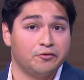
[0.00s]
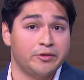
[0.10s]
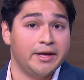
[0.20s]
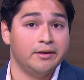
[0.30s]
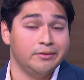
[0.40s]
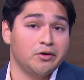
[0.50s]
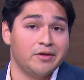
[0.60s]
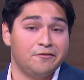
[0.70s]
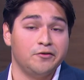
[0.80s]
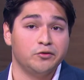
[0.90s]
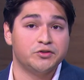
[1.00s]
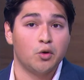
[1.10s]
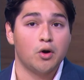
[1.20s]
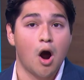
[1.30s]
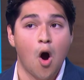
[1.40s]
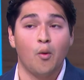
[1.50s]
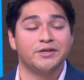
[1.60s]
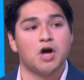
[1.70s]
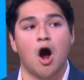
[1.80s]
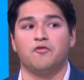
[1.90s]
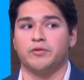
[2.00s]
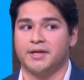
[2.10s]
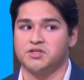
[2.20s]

they feel don't always offer that